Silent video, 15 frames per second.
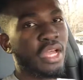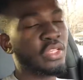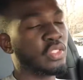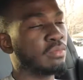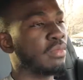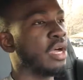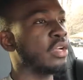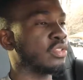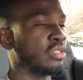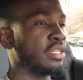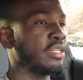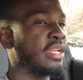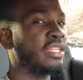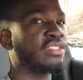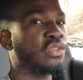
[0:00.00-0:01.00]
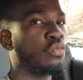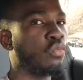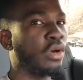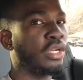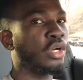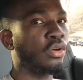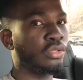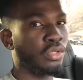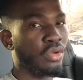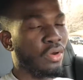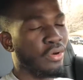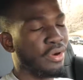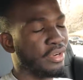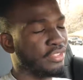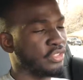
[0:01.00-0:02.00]
11,000 miles on it, and it's a one
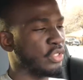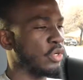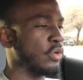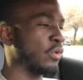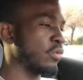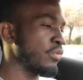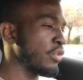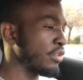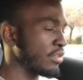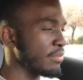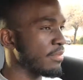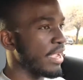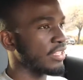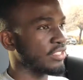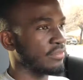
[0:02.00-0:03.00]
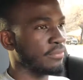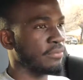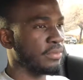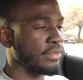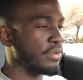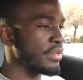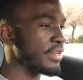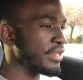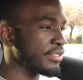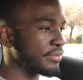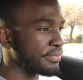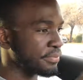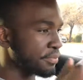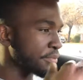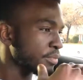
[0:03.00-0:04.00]
owner car. So you can imagine 3
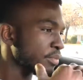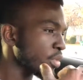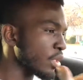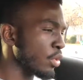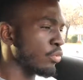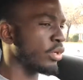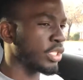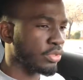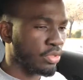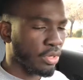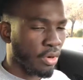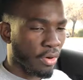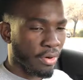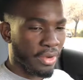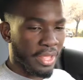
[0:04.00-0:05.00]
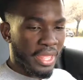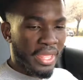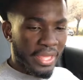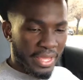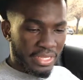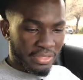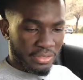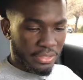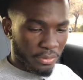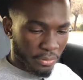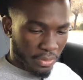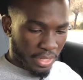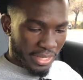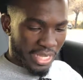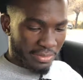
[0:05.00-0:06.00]
years, one owner car.
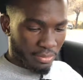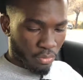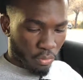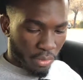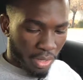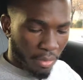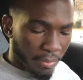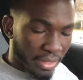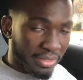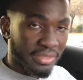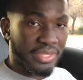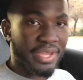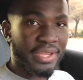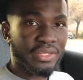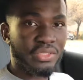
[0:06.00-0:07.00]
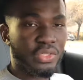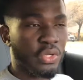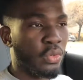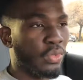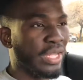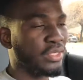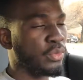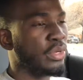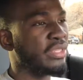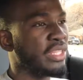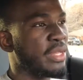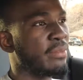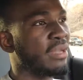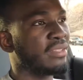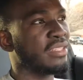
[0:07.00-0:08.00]
It's been well maintained. So
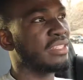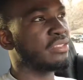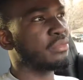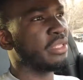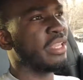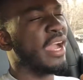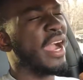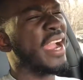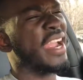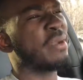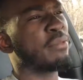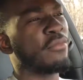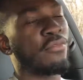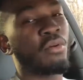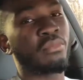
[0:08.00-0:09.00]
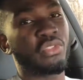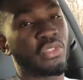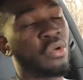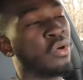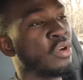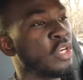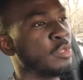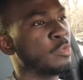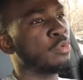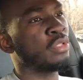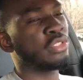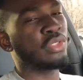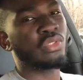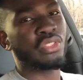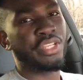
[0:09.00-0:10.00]
that's one thing about these really higher performance
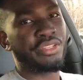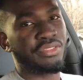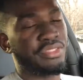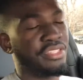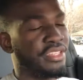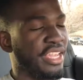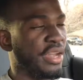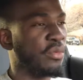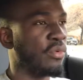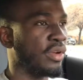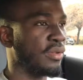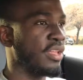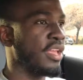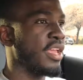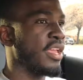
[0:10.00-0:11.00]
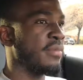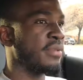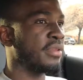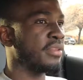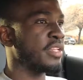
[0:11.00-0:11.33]
cars. People are so scared to get one